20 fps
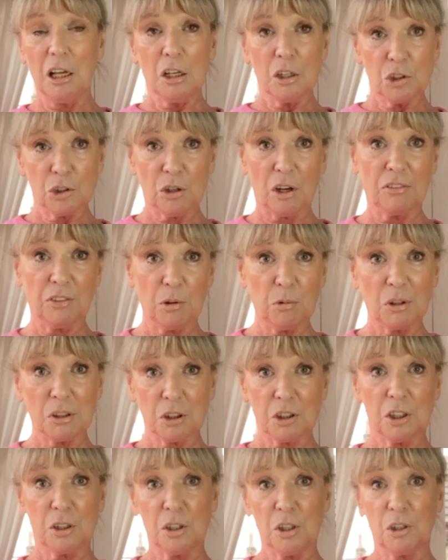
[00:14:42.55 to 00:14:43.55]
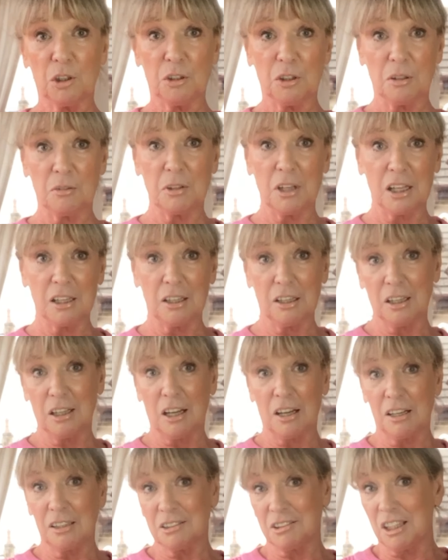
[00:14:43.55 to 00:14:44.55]
So if you want to know, uh,
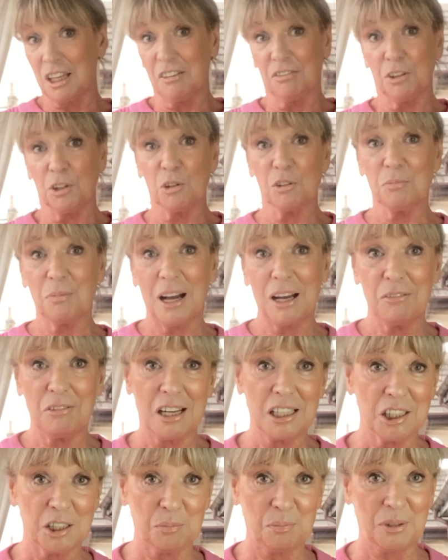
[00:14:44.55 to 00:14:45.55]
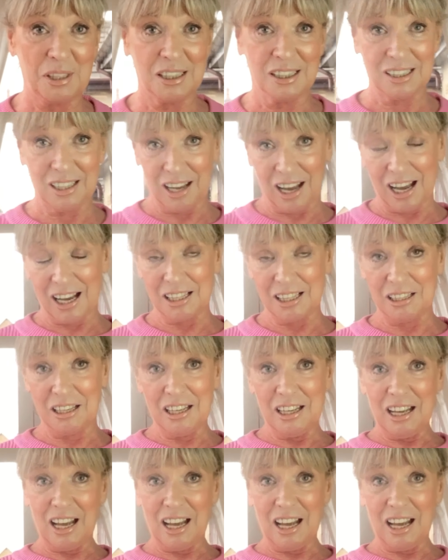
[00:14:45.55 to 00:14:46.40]
see a few of my recipes that I,